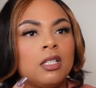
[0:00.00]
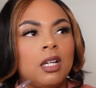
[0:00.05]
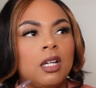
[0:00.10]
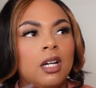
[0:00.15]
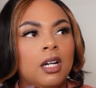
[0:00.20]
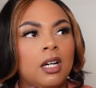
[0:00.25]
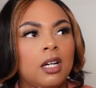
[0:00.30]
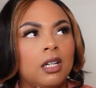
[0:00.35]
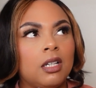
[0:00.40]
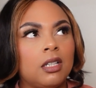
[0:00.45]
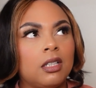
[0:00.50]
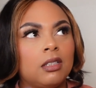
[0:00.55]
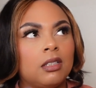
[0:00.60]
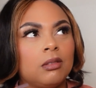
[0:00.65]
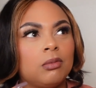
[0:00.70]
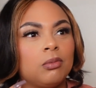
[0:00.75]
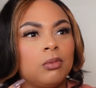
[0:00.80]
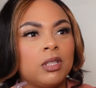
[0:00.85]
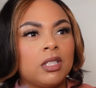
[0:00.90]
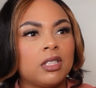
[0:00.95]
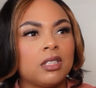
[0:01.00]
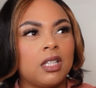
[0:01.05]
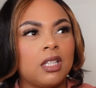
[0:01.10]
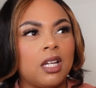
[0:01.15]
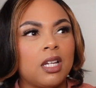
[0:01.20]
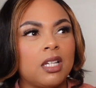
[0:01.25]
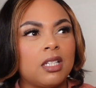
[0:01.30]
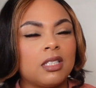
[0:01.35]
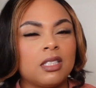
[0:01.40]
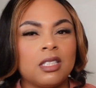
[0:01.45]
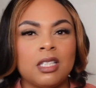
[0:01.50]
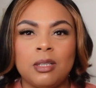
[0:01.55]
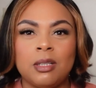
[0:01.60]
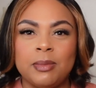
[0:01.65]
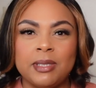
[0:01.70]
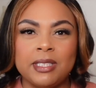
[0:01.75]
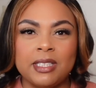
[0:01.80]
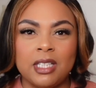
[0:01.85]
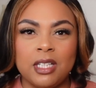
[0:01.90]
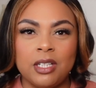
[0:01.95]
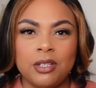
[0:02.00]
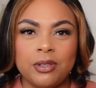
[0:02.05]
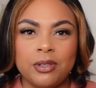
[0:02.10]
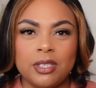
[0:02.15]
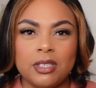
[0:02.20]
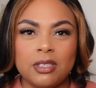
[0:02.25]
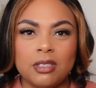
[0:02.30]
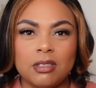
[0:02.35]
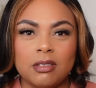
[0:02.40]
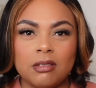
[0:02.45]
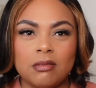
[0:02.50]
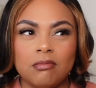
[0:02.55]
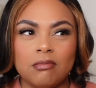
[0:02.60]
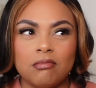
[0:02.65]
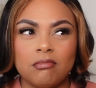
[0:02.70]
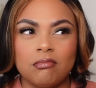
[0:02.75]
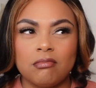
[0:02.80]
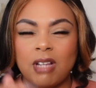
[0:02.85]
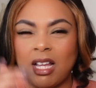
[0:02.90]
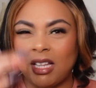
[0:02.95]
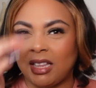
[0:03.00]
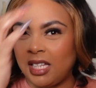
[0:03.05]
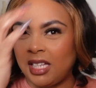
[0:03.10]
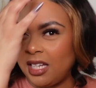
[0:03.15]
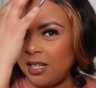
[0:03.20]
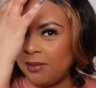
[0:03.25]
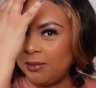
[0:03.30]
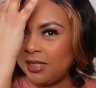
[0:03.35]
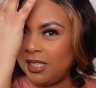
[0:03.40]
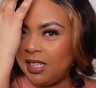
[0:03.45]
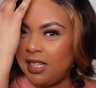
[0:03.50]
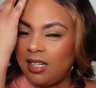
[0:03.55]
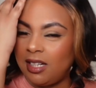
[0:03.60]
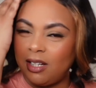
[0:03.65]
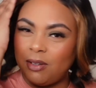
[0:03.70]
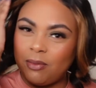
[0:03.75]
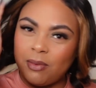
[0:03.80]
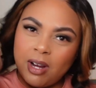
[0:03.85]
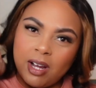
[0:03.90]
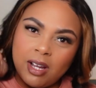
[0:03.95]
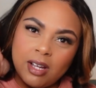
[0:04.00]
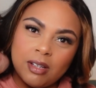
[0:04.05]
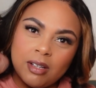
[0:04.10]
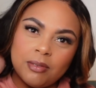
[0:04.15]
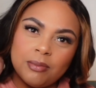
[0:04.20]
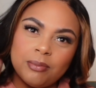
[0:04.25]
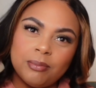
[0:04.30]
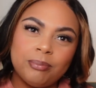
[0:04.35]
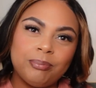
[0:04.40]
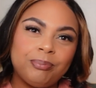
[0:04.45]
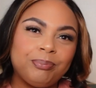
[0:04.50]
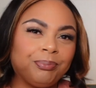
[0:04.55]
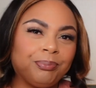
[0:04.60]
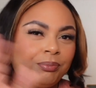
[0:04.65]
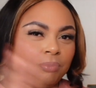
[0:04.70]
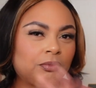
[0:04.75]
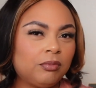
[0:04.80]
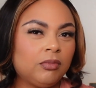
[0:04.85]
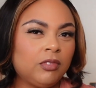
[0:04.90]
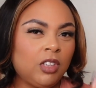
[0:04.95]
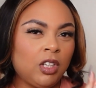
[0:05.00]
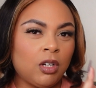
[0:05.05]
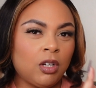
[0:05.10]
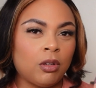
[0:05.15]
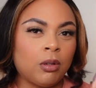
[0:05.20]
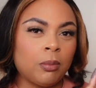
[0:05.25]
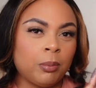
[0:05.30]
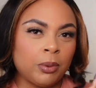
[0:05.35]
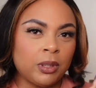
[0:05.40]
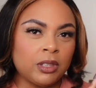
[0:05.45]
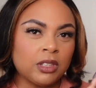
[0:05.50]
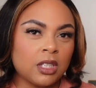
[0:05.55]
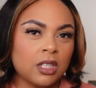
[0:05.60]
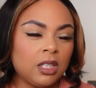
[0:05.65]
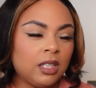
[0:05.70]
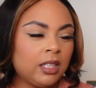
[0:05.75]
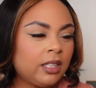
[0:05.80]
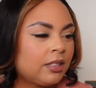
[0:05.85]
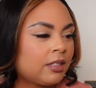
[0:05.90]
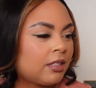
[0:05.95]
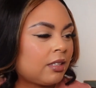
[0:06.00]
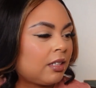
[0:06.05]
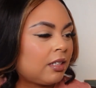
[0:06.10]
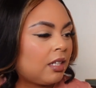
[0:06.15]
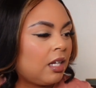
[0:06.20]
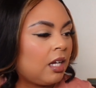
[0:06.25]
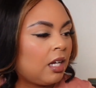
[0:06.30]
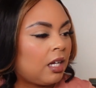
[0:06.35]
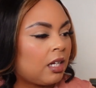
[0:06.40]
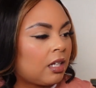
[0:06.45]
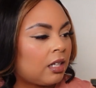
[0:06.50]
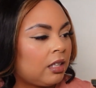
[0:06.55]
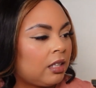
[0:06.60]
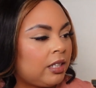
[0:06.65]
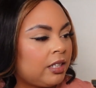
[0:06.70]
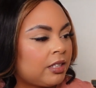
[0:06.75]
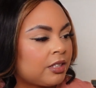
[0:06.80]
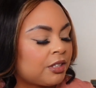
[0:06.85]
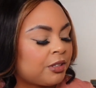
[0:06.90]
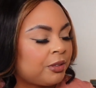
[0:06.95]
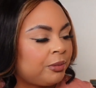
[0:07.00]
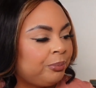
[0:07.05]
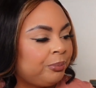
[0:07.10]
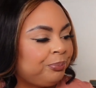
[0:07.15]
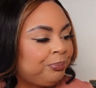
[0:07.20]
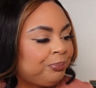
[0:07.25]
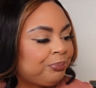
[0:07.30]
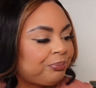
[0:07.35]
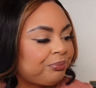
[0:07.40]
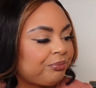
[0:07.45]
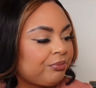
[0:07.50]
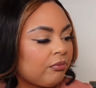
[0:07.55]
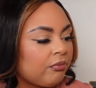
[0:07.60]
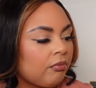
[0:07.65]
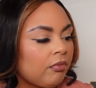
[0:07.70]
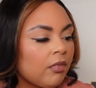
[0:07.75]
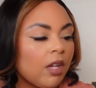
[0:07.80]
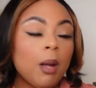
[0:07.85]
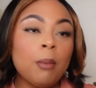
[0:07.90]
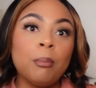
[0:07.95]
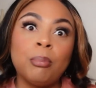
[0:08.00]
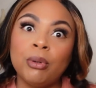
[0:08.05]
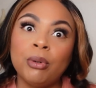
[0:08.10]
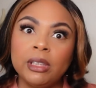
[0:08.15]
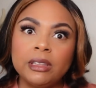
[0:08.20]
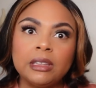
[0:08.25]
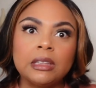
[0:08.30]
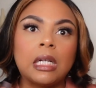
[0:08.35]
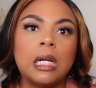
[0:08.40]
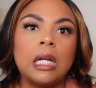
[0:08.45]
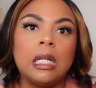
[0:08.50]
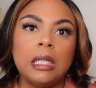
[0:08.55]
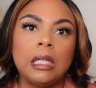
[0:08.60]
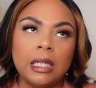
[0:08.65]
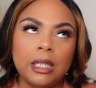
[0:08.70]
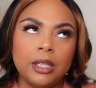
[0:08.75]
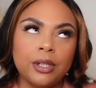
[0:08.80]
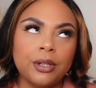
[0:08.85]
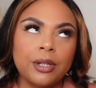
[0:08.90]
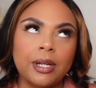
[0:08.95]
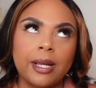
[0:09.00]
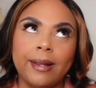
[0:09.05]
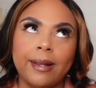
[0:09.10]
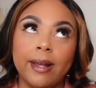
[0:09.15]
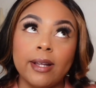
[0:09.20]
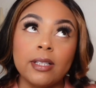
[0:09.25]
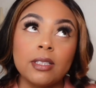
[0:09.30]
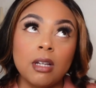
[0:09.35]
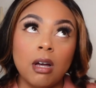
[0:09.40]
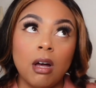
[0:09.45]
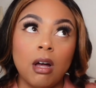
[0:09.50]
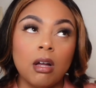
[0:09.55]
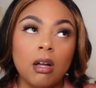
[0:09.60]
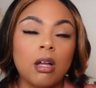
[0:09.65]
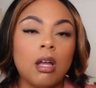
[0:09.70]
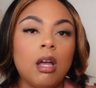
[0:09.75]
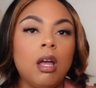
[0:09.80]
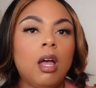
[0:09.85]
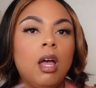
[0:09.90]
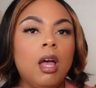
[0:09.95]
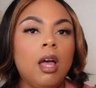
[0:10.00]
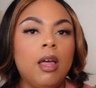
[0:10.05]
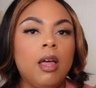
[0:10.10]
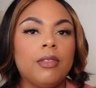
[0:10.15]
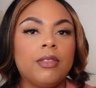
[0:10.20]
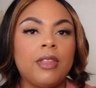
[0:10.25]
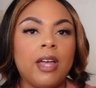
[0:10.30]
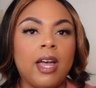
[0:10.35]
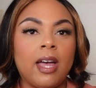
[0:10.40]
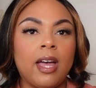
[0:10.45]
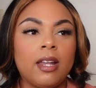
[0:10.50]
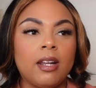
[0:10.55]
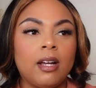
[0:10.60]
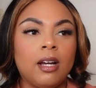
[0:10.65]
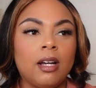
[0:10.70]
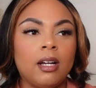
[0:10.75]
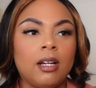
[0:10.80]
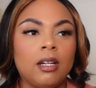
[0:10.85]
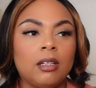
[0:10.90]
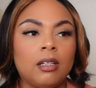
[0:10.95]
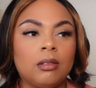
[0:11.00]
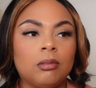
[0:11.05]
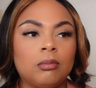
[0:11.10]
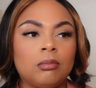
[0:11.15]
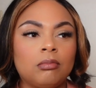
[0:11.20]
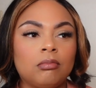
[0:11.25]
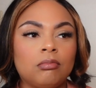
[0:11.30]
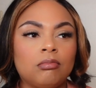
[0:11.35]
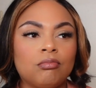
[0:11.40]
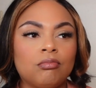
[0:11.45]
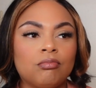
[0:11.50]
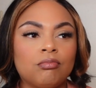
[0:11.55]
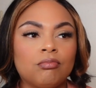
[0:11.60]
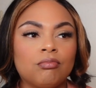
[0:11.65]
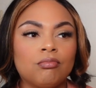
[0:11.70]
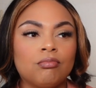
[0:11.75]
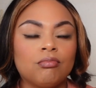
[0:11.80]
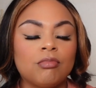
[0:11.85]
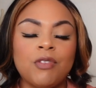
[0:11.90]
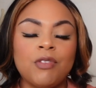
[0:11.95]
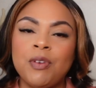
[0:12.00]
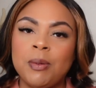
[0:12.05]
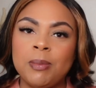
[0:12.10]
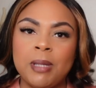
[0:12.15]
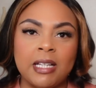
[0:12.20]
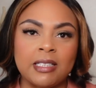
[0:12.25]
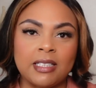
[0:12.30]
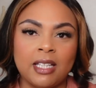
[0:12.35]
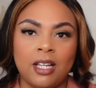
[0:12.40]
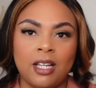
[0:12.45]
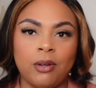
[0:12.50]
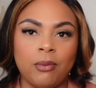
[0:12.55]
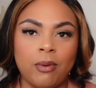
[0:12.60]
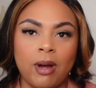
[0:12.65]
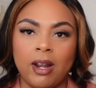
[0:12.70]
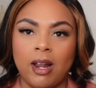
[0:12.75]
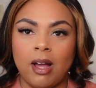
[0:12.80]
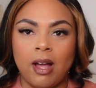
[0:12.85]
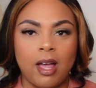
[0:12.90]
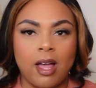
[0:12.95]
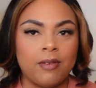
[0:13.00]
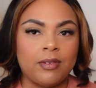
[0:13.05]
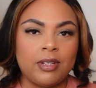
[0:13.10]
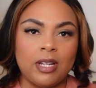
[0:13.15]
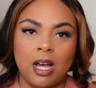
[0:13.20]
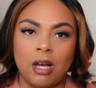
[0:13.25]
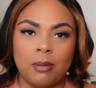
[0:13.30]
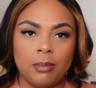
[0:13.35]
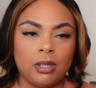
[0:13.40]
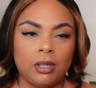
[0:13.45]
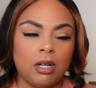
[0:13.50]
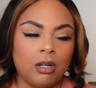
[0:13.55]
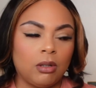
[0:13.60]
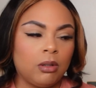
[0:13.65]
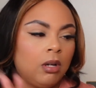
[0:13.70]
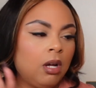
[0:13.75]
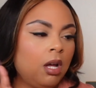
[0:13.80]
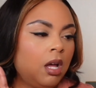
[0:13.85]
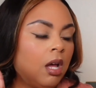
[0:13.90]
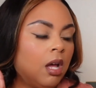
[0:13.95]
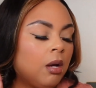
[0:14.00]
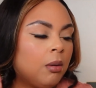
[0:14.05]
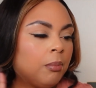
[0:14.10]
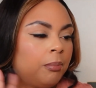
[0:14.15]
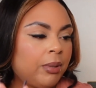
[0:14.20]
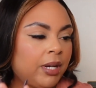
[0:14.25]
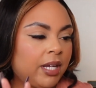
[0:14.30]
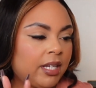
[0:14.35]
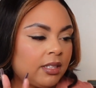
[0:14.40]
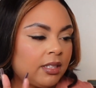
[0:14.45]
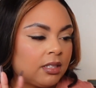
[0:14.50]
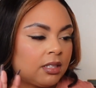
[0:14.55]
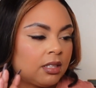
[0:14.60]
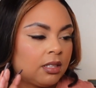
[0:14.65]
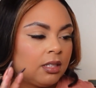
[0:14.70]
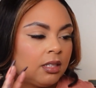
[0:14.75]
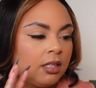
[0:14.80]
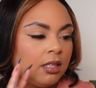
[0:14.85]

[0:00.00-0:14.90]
uh, what is that? Cinema Secrets. I think I'm saying that right. You know, the brush clean uh, cleanser, brush cleaner. Can I talk? That um, if I'm not saying it right, I'll have it down below. But